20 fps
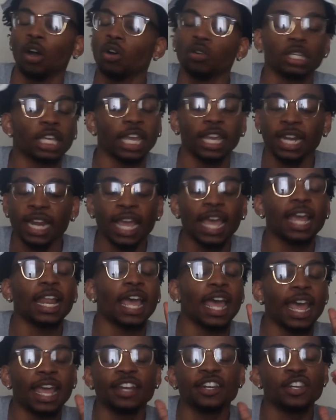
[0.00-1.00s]
Okay, that
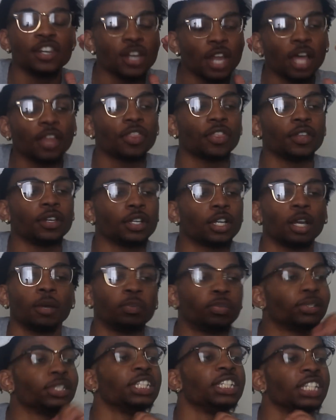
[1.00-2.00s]
had nothing,
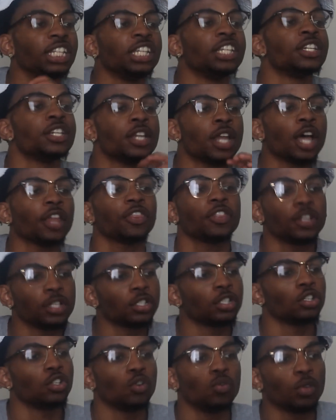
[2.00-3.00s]
completely nothing
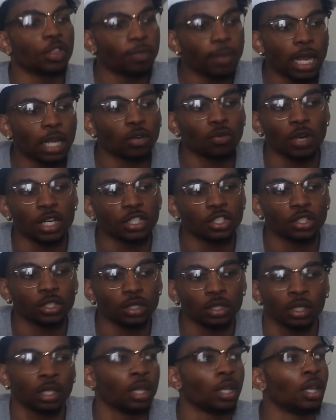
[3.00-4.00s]
to do with my
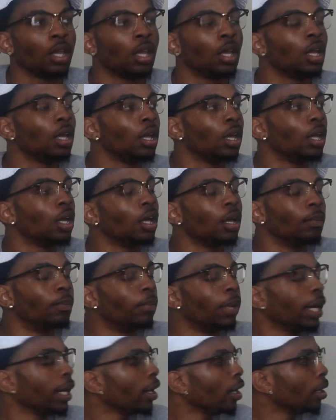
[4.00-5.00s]
question.
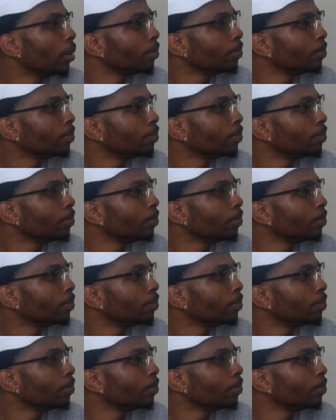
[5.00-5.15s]
But,